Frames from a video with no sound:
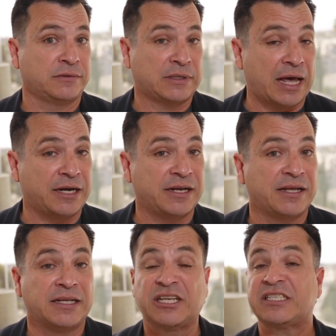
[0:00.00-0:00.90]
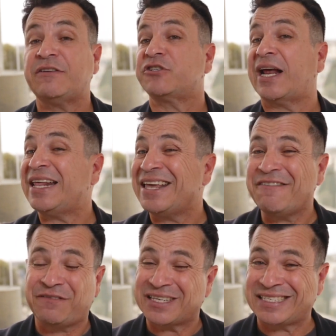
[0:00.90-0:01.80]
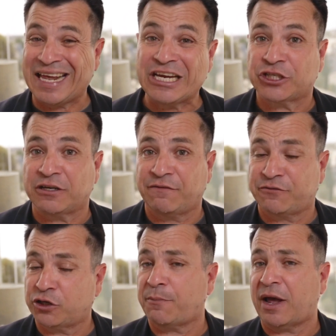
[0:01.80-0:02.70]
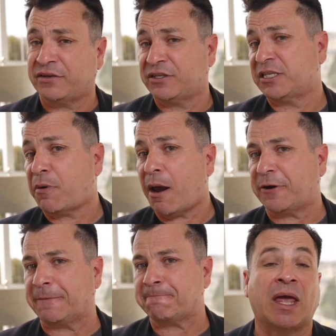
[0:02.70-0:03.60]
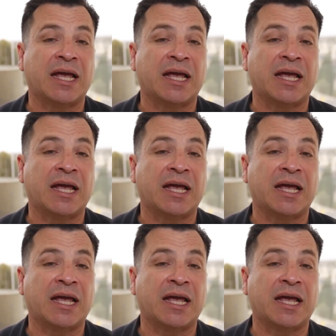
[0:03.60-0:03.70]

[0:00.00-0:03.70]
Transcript: Got it? To see if there's any infestation of termites into this property.